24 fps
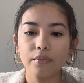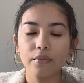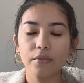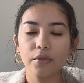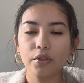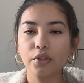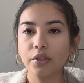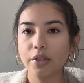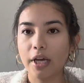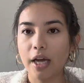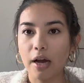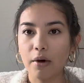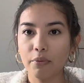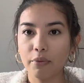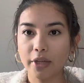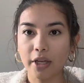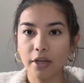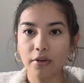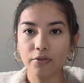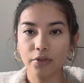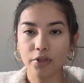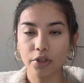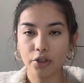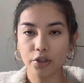So yeah,
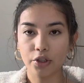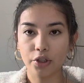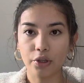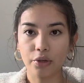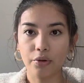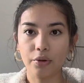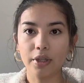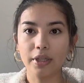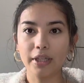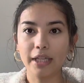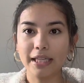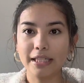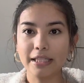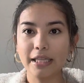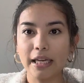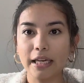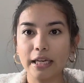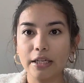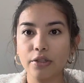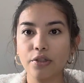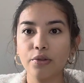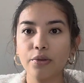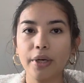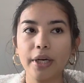without further ado, let's get
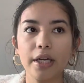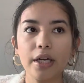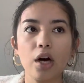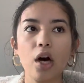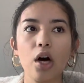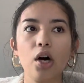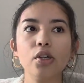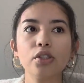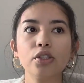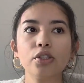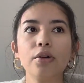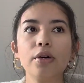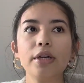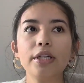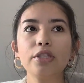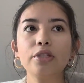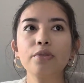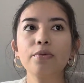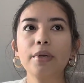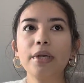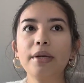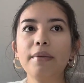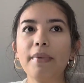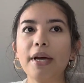into it. Also, I just
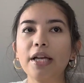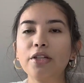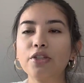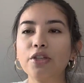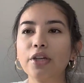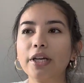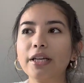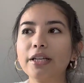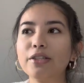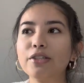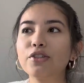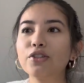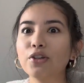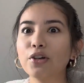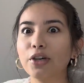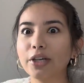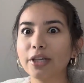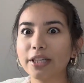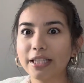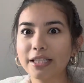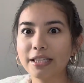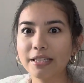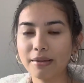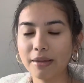want to mention, sorry,
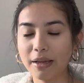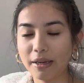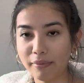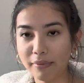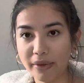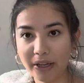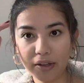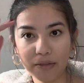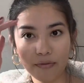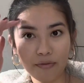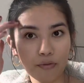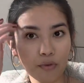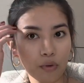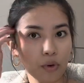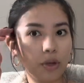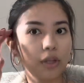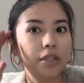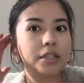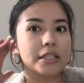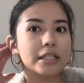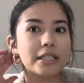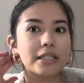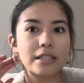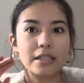this is like my
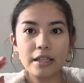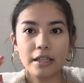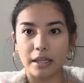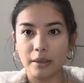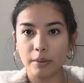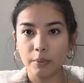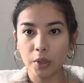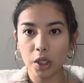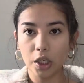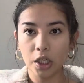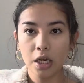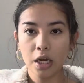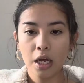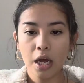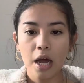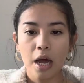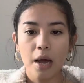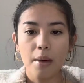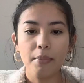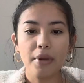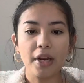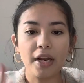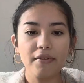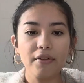fourth disclaimer,
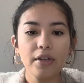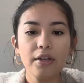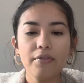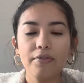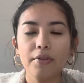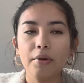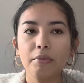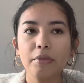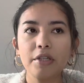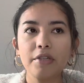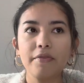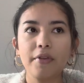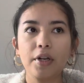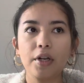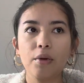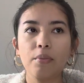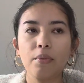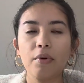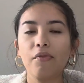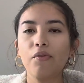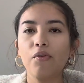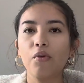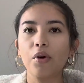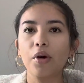but I've like filmed this video
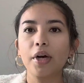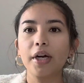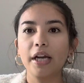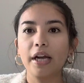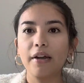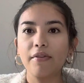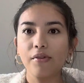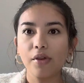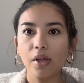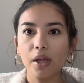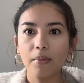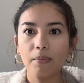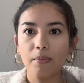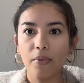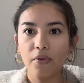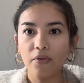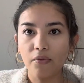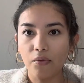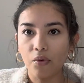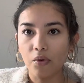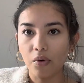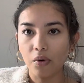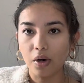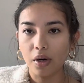before, and I feel like
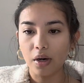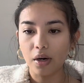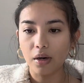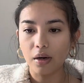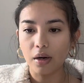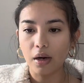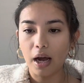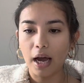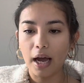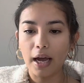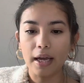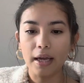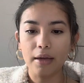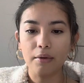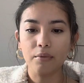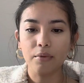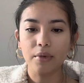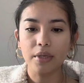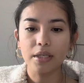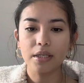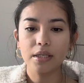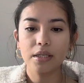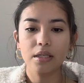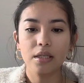before I
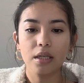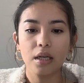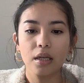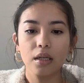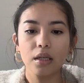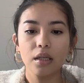was